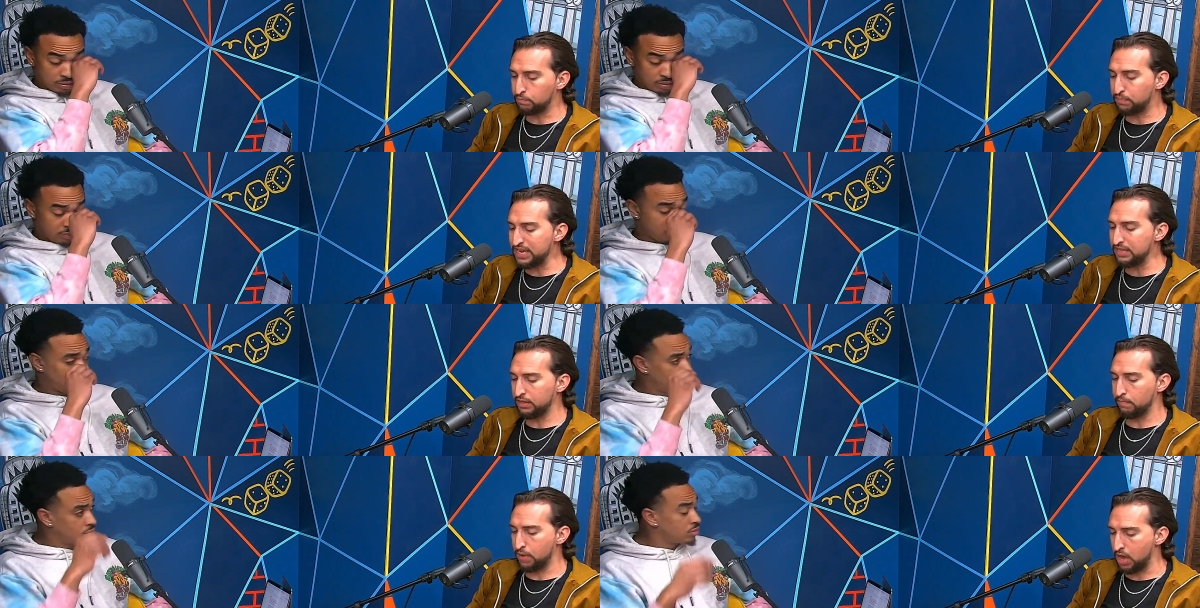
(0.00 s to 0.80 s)
Speaker 1: beat the
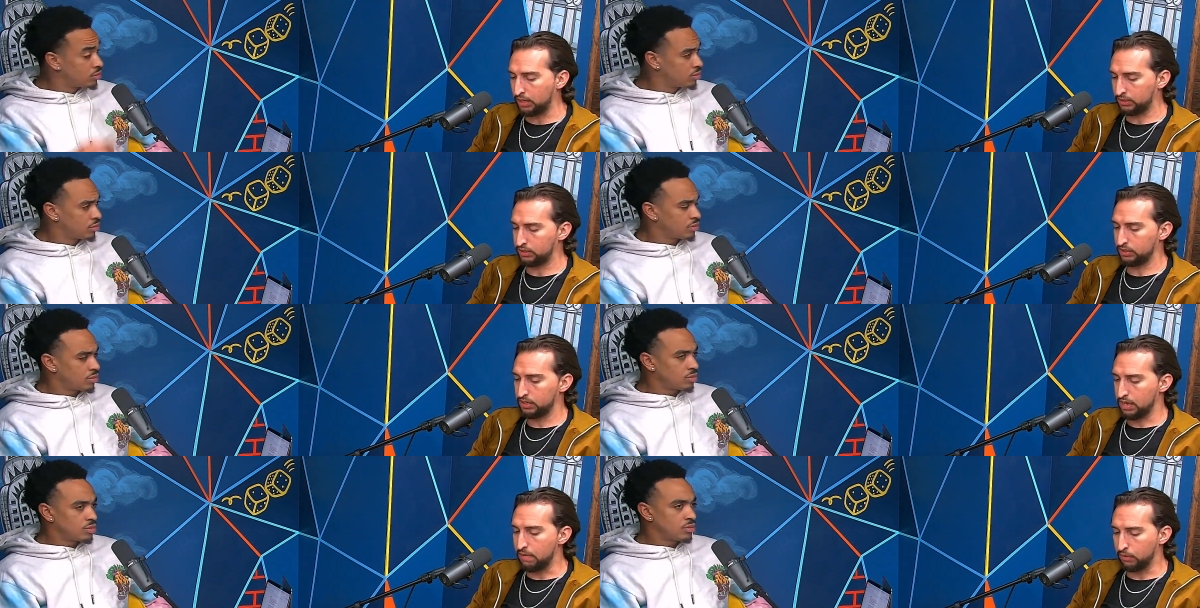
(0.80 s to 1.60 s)
Bucks.
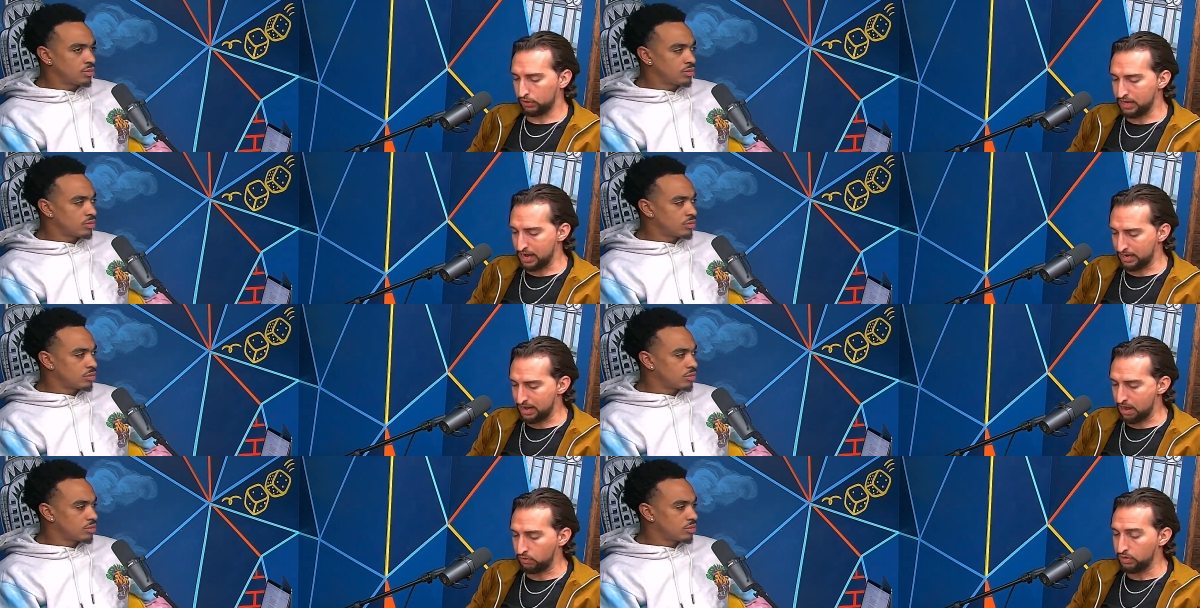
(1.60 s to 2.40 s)
I'm looking at it now.